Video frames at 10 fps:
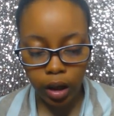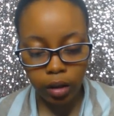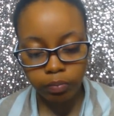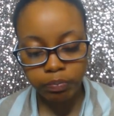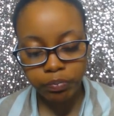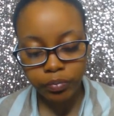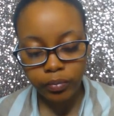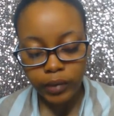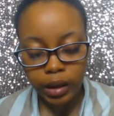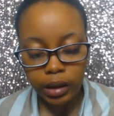Um,
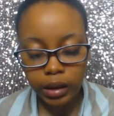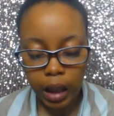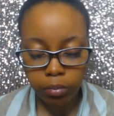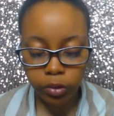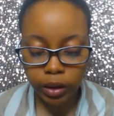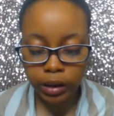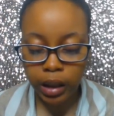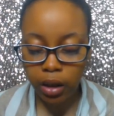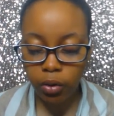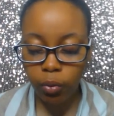the chapter is
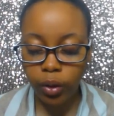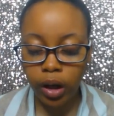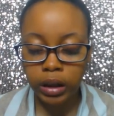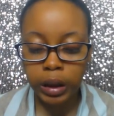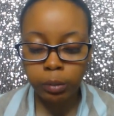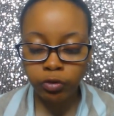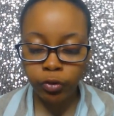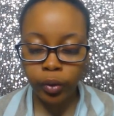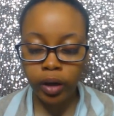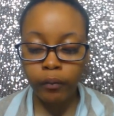titled What Are Tips
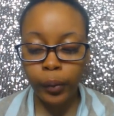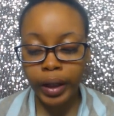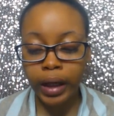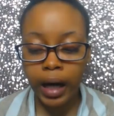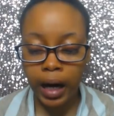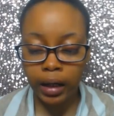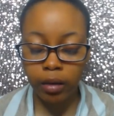for Avoiding God